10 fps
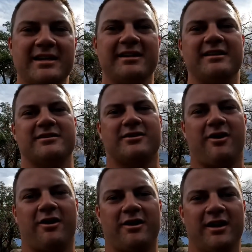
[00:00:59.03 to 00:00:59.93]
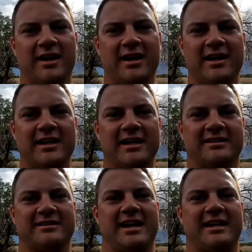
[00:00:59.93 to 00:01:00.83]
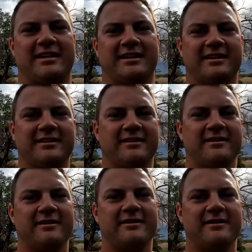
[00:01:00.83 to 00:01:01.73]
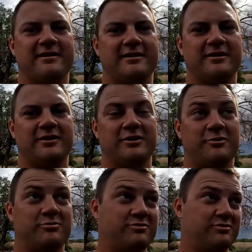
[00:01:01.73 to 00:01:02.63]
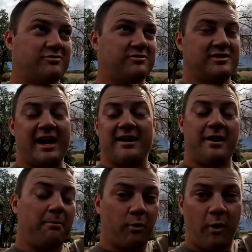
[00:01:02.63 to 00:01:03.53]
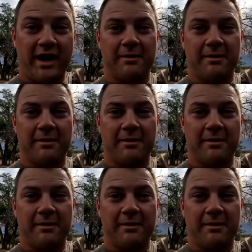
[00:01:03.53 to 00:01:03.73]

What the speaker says: into this car, it's like you stand up way